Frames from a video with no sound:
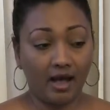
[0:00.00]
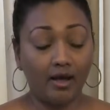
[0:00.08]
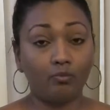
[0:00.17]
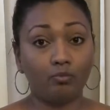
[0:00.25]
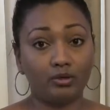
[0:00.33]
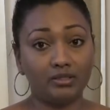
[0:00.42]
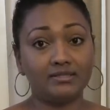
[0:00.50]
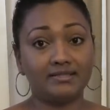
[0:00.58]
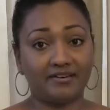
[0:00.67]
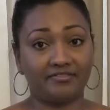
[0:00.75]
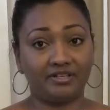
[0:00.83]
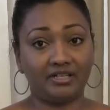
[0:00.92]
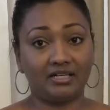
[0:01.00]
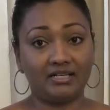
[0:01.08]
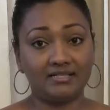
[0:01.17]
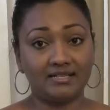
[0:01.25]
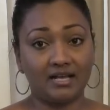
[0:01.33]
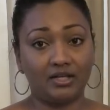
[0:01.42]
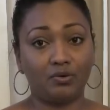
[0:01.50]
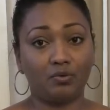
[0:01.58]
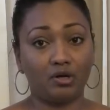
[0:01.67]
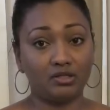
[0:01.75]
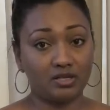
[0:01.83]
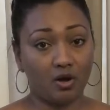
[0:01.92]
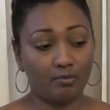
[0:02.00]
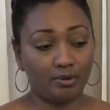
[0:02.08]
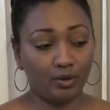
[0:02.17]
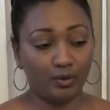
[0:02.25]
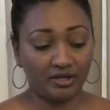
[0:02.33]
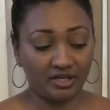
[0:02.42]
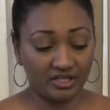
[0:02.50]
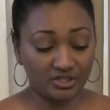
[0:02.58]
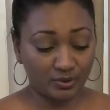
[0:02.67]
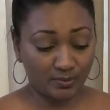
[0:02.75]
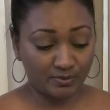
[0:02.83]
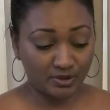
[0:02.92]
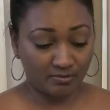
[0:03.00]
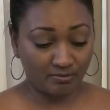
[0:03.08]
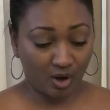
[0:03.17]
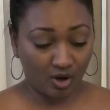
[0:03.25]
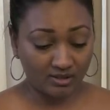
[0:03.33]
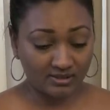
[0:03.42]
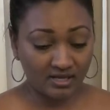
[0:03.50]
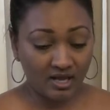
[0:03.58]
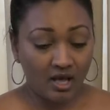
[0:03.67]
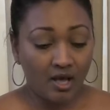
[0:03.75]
I will definitely tell you all down below in the description box.